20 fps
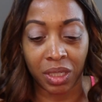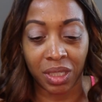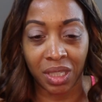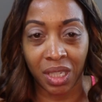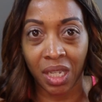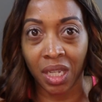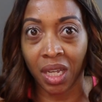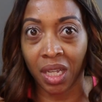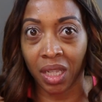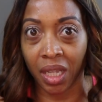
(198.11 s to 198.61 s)
I
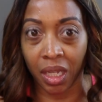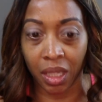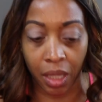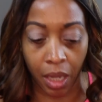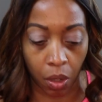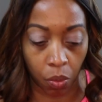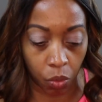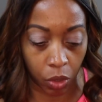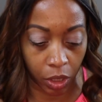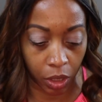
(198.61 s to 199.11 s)
think I like
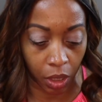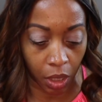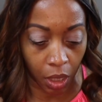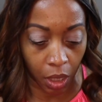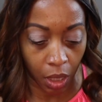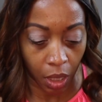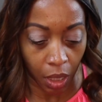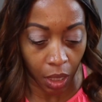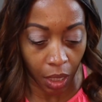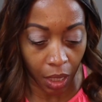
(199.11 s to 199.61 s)
that one
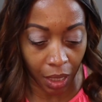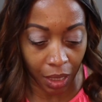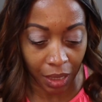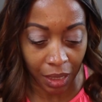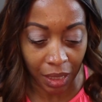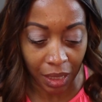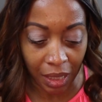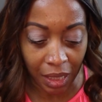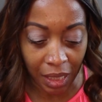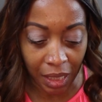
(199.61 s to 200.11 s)
a
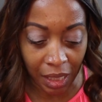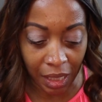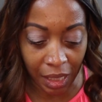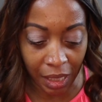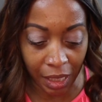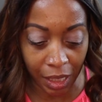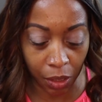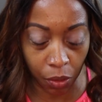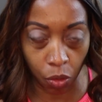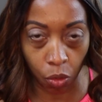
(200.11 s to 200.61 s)

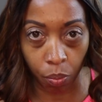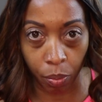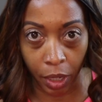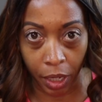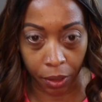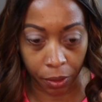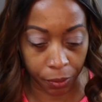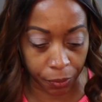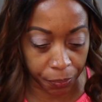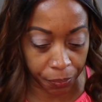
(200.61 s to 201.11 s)
little
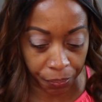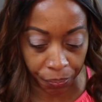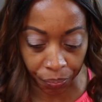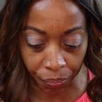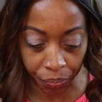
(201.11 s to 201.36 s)
better.